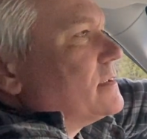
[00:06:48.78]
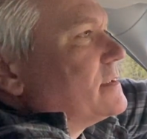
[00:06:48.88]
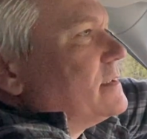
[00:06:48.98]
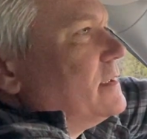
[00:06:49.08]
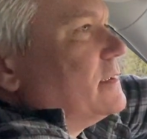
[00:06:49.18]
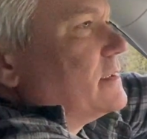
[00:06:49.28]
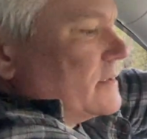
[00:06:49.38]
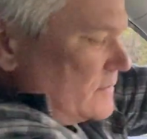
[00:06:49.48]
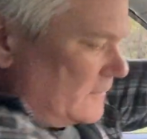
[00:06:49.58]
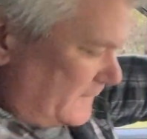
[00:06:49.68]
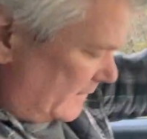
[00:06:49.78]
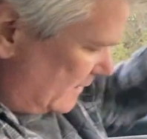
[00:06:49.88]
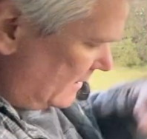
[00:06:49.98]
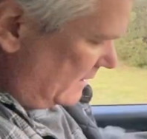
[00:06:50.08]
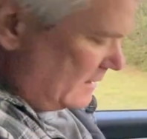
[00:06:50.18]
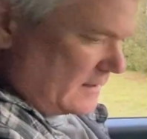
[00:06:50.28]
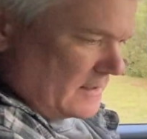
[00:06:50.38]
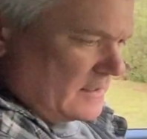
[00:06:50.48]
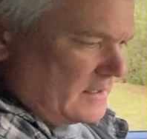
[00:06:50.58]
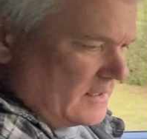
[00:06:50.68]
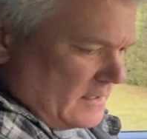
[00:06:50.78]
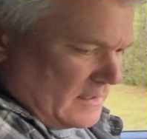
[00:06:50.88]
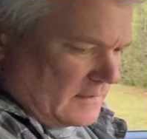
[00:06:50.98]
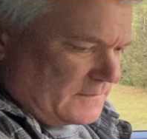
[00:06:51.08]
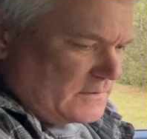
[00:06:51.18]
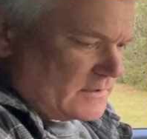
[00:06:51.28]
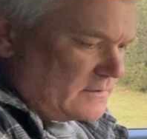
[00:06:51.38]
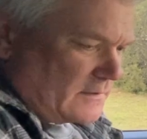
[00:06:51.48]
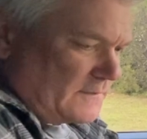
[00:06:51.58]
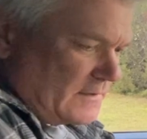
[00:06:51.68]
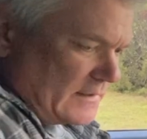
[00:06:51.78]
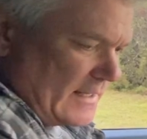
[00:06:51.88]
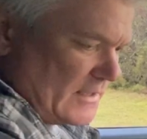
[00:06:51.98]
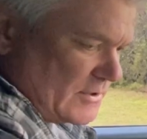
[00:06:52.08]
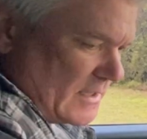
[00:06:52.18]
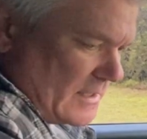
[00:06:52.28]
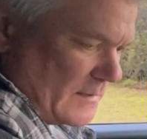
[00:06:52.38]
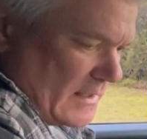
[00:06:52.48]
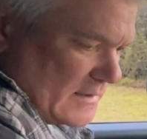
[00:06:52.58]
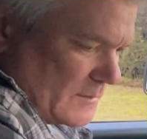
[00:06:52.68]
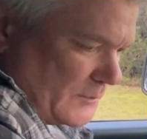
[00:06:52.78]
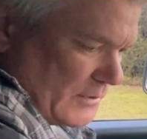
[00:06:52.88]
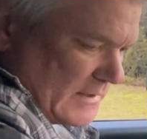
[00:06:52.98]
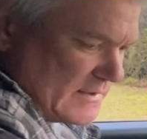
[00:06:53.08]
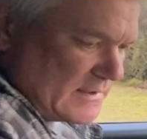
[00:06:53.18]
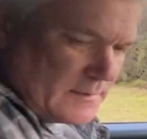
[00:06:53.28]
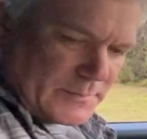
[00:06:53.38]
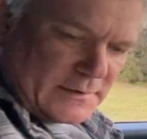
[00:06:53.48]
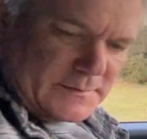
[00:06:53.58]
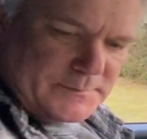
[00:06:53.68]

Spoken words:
see, because so far, if you're just looking for a dash cam, that is a pretty simple